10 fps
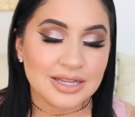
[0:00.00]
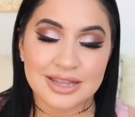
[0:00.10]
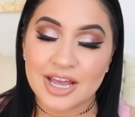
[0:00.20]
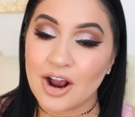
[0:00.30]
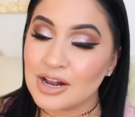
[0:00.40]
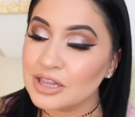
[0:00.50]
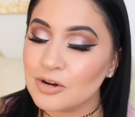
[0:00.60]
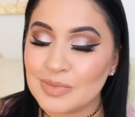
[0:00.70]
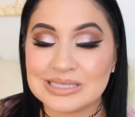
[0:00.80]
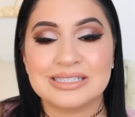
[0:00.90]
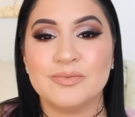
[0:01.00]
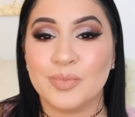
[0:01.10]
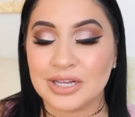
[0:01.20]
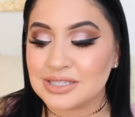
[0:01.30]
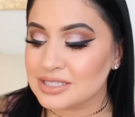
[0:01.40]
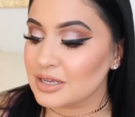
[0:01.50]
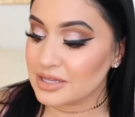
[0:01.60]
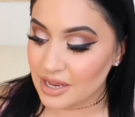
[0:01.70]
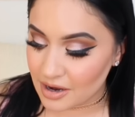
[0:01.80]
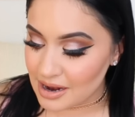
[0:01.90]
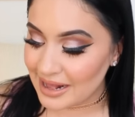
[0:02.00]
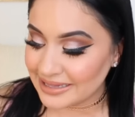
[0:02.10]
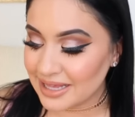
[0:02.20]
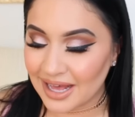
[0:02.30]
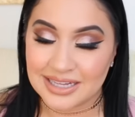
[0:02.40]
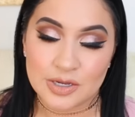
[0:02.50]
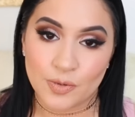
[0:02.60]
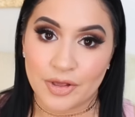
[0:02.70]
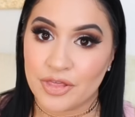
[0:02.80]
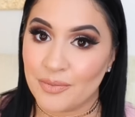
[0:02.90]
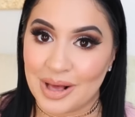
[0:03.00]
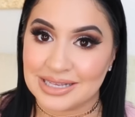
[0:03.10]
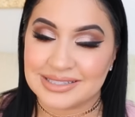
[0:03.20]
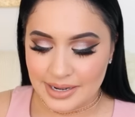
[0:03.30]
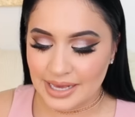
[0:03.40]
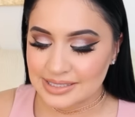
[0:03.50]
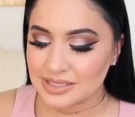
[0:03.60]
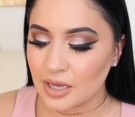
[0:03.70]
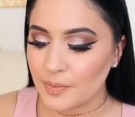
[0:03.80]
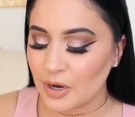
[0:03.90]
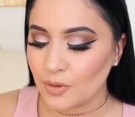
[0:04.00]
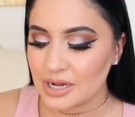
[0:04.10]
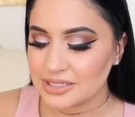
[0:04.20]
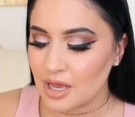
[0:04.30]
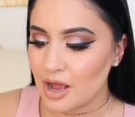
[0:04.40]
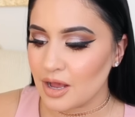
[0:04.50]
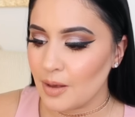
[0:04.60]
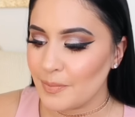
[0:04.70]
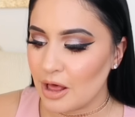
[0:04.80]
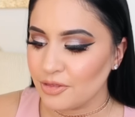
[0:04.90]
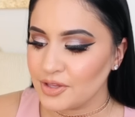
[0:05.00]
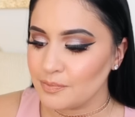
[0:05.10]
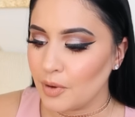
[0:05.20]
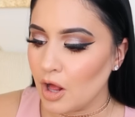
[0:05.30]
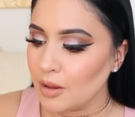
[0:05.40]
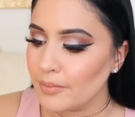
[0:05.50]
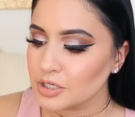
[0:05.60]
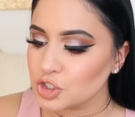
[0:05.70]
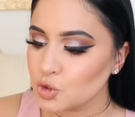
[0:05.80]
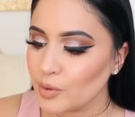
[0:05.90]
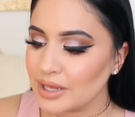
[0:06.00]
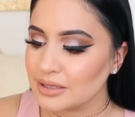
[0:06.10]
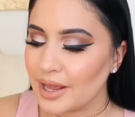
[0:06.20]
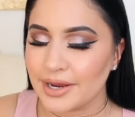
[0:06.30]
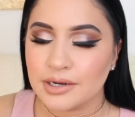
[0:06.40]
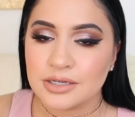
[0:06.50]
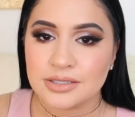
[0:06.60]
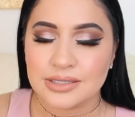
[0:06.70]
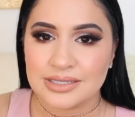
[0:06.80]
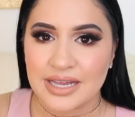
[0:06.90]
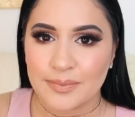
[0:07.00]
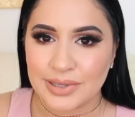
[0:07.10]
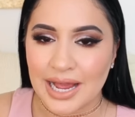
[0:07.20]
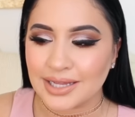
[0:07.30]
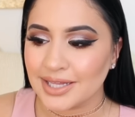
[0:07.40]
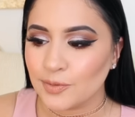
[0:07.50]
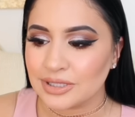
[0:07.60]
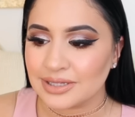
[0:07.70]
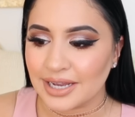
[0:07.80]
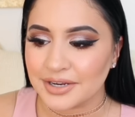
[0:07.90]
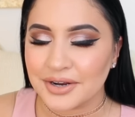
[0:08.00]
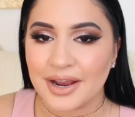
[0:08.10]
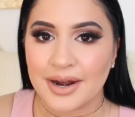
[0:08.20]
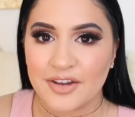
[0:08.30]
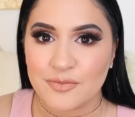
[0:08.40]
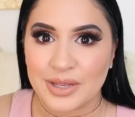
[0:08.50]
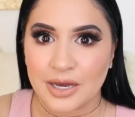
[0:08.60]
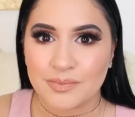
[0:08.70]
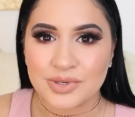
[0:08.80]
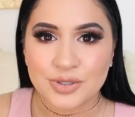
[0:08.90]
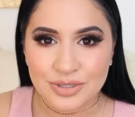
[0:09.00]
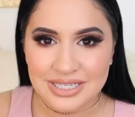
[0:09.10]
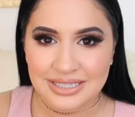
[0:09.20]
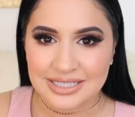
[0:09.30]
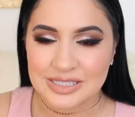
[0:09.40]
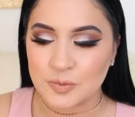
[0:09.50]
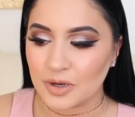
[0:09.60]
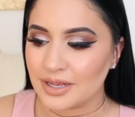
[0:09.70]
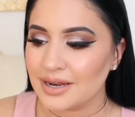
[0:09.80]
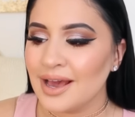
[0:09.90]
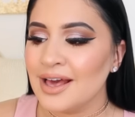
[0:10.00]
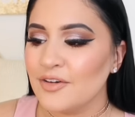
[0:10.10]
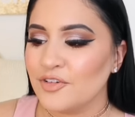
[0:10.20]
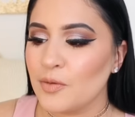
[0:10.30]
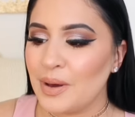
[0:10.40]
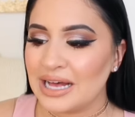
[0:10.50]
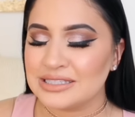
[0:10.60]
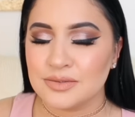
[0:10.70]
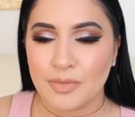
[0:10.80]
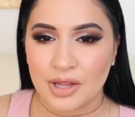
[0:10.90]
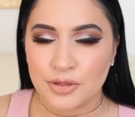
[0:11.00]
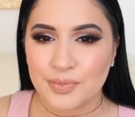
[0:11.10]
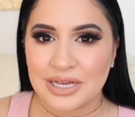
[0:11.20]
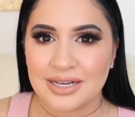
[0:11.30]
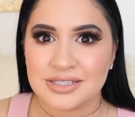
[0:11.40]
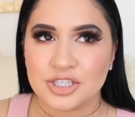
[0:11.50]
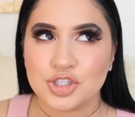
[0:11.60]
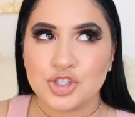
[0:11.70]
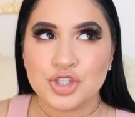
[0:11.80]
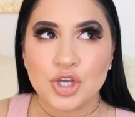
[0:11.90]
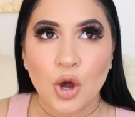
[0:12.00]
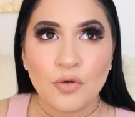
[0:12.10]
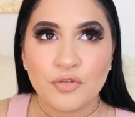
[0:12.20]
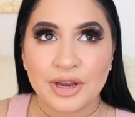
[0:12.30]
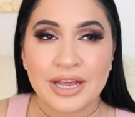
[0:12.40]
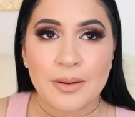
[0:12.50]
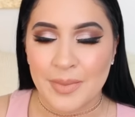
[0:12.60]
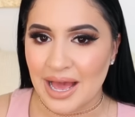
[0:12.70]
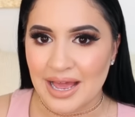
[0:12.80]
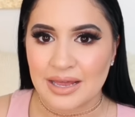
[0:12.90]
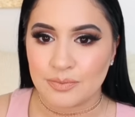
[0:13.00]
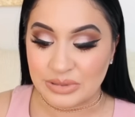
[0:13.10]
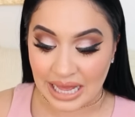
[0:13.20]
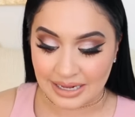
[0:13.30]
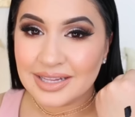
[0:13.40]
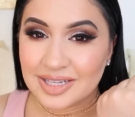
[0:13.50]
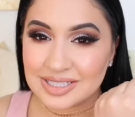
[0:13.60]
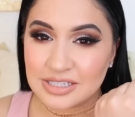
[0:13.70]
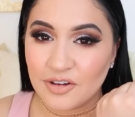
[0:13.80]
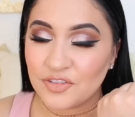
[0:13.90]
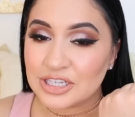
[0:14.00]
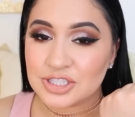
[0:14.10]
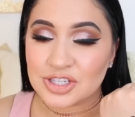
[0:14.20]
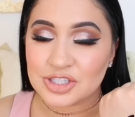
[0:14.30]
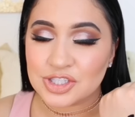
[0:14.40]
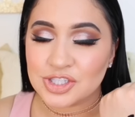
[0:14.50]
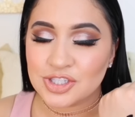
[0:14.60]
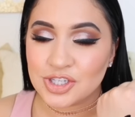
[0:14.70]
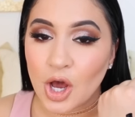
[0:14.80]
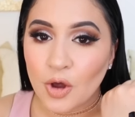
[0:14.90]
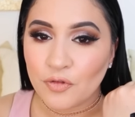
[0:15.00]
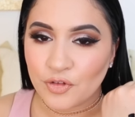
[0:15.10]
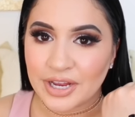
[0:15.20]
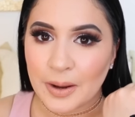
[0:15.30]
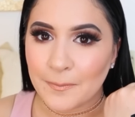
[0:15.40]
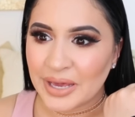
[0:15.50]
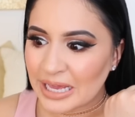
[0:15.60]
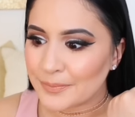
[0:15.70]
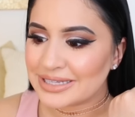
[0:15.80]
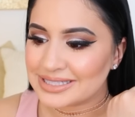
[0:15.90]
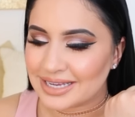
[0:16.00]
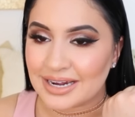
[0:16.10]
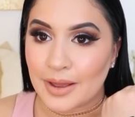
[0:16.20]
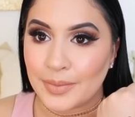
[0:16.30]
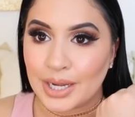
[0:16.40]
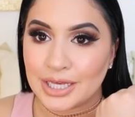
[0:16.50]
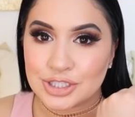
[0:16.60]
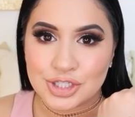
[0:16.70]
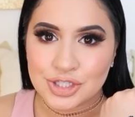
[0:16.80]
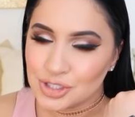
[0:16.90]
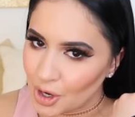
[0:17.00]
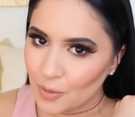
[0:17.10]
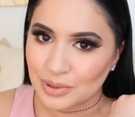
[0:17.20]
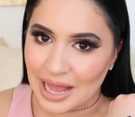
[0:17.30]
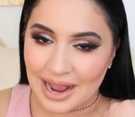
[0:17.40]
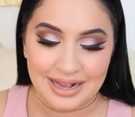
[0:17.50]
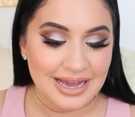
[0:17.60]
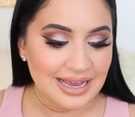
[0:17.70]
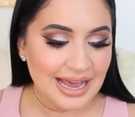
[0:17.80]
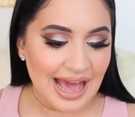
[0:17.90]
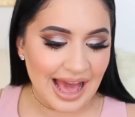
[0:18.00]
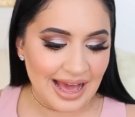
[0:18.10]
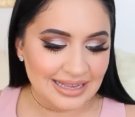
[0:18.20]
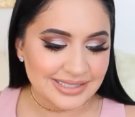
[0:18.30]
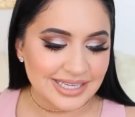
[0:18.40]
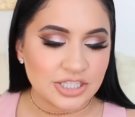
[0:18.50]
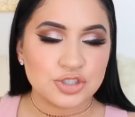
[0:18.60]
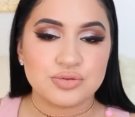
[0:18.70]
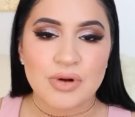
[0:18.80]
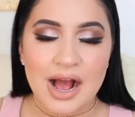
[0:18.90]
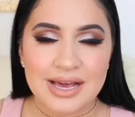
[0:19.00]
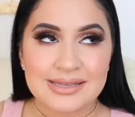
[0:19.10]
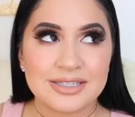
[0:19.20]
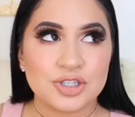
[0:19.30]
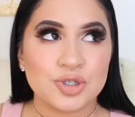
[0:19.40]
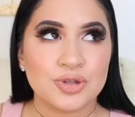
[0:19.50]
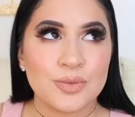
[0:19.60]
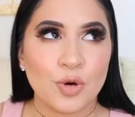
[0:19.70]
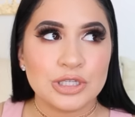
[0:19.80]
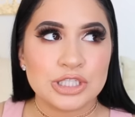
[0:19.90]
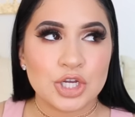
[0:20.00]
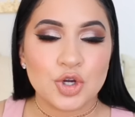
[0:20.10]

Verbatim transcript: They are a little messy, but they are highly, highly worth the mess. Next up, I want to talk about the Balm Schwing Liner. So this is a black liquid liner, and I've been abusing this one for the past month because it's so freaking matte and black. This stuff is so freaking pigmented. I mean, it's so black and it dries to the most